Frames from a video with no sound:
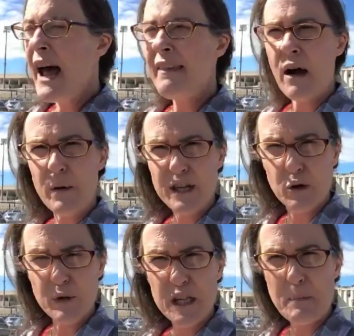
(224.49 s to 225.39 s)
and that we
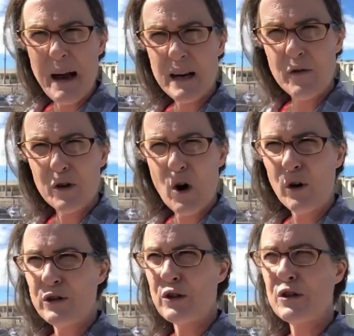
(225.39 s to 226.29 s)
should respect other
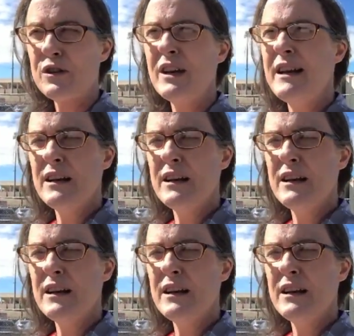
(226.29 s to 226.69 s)
cultures.